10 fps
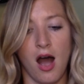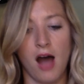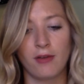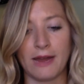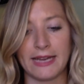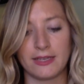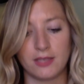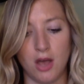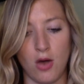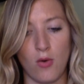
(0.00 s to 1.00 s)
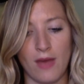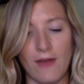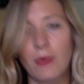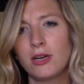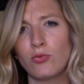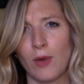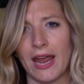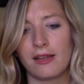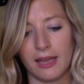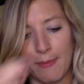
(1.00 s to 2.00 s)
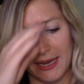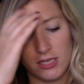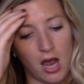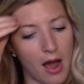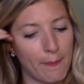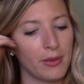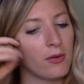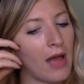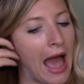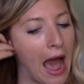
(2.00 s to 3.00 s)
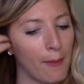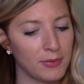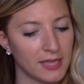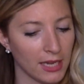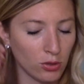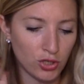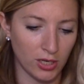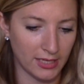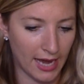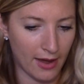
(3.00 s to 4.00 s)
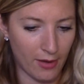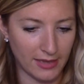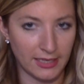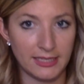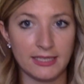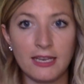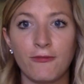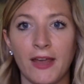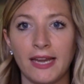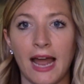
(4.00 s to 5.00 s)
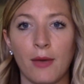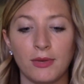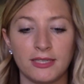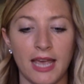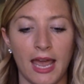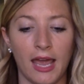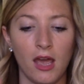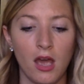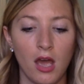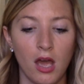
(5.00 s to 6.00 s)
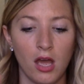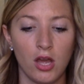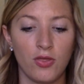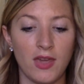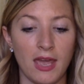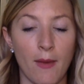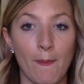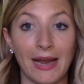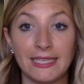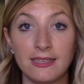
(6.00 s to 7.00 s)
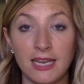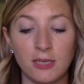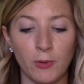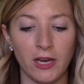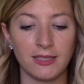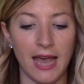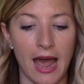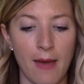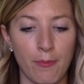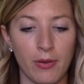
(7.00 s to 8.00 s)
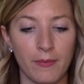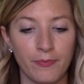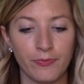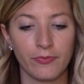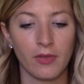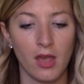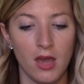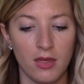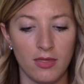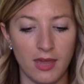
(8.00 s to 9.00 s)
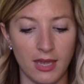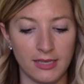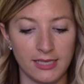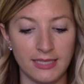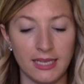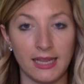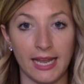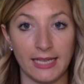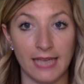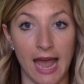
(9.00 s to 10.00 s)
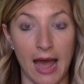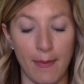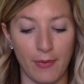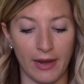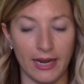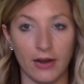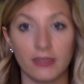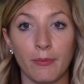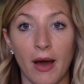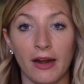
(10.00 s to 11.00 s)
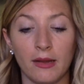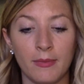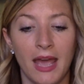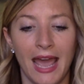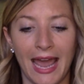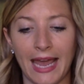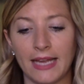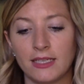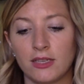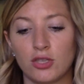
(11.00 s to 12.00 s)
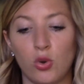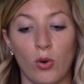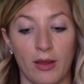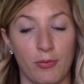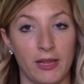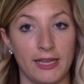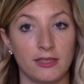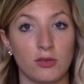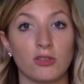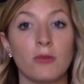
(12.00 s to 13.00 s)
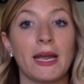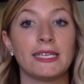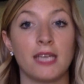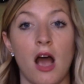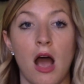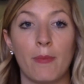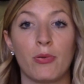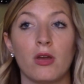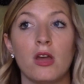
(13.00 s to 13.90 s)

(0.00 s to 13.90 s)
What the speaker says: Alright, so if I were to rank like my top apps that you should get as a Disney fan, I would say the My Disney Experience app, the Disneyland app right here at the bottom, and touring plans. Those are my top